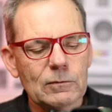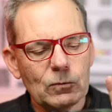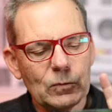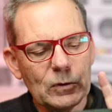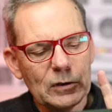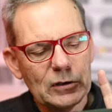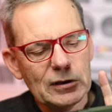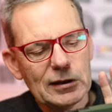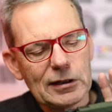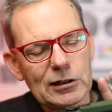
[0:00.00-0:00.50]

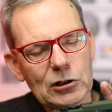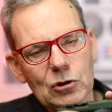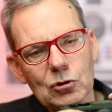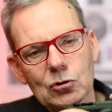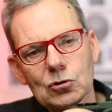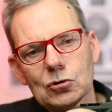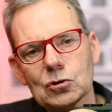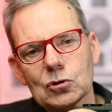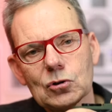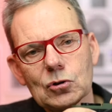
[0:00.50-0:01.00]
With the
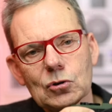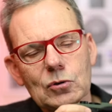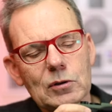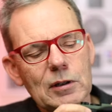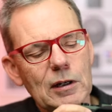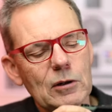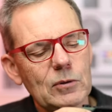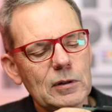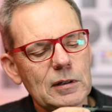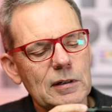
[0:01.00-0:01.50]
Q two,
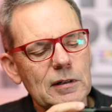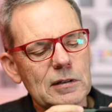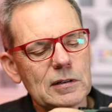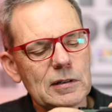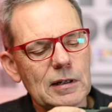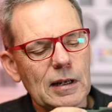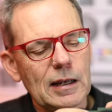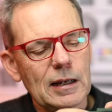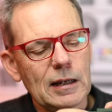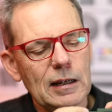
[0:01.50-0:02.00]
there is
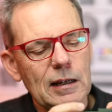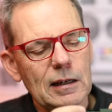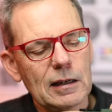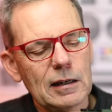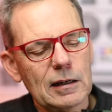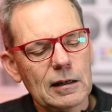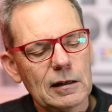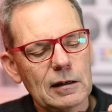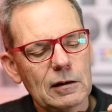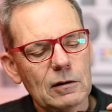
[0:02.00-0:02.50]

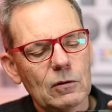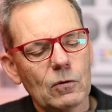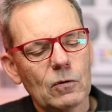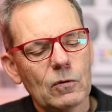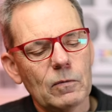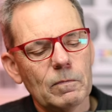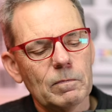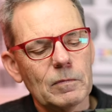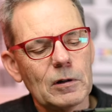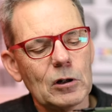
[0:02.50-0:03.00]
a
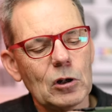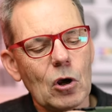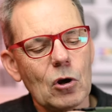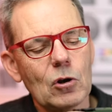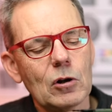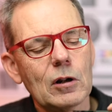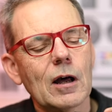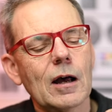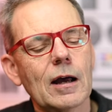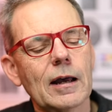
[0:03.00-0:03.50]
low
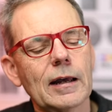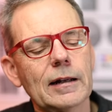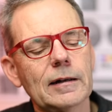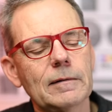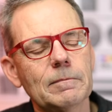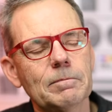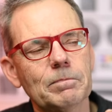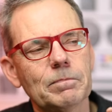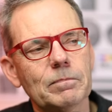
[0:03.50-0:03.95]
light